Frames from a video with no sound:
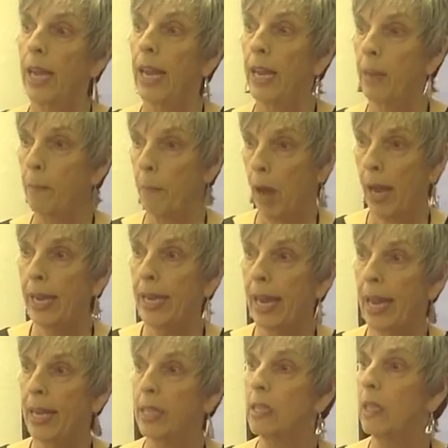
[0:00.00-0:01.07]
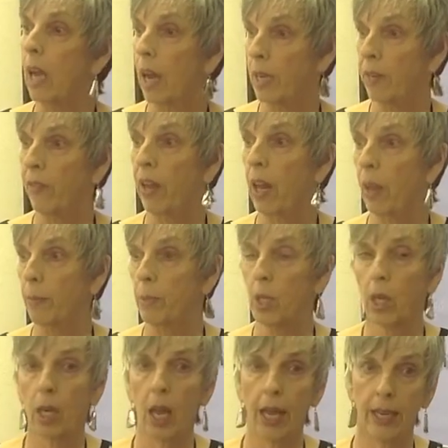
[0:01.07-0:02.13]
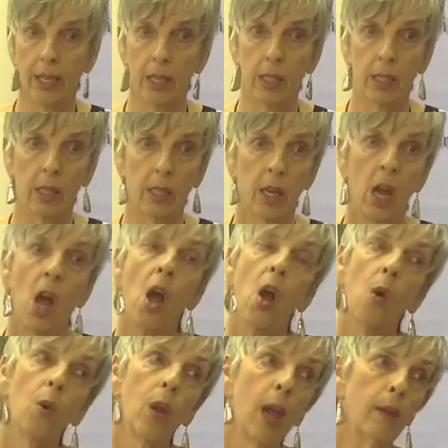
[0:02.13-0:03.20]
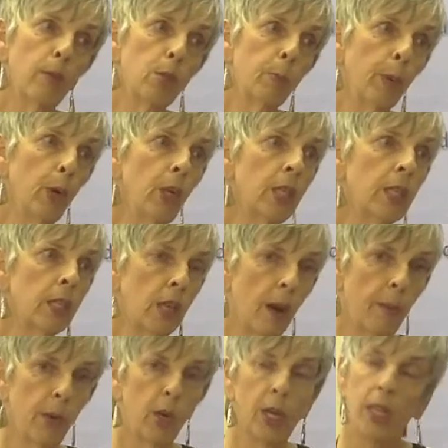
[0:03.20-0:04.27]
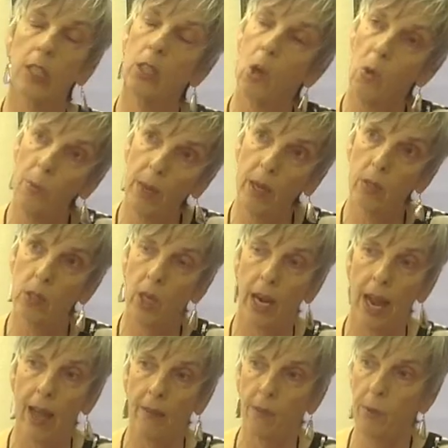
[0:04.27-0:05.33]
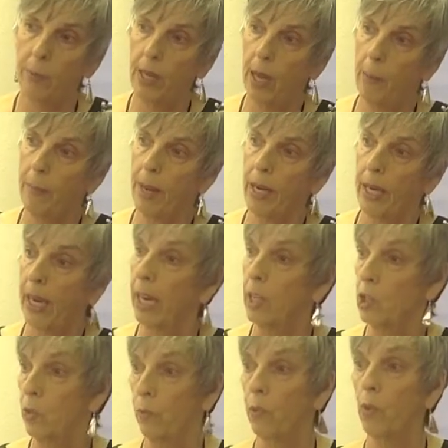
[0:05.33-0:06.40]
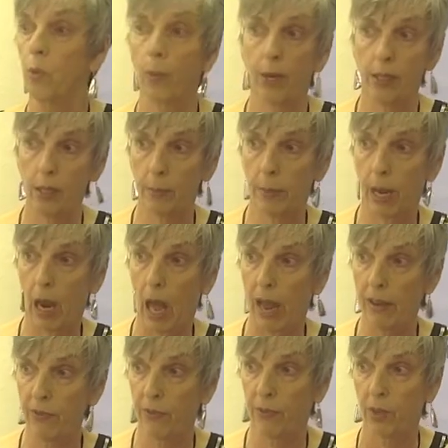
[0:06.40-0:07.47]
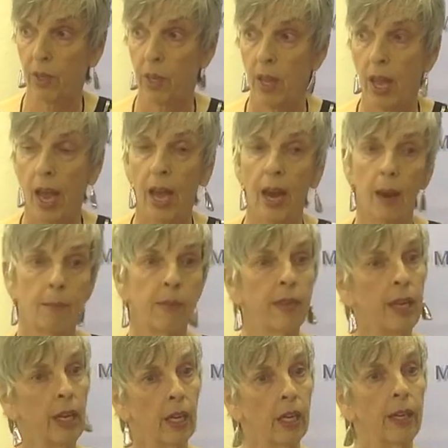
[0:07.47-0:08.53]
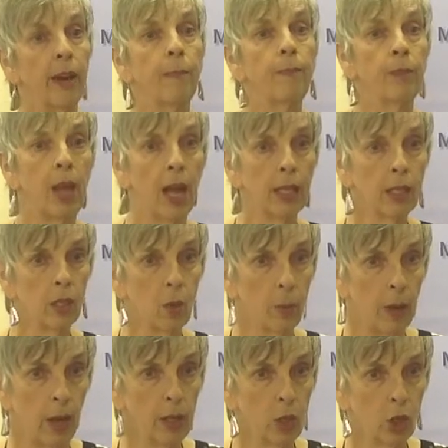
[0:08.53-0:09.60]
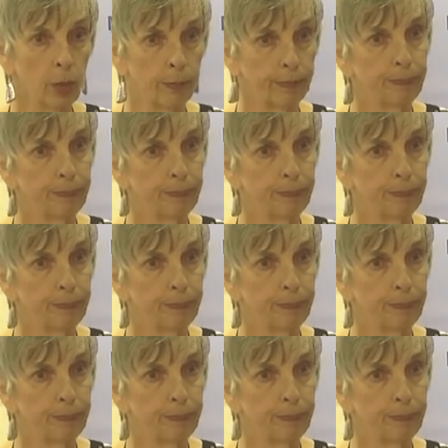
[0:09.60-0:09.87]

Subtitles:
In my case, I developed colitis. Well, I was pretty stubborn. He told me I was going to have to be on medication for the rest of my life. And I'm thinking, not so much.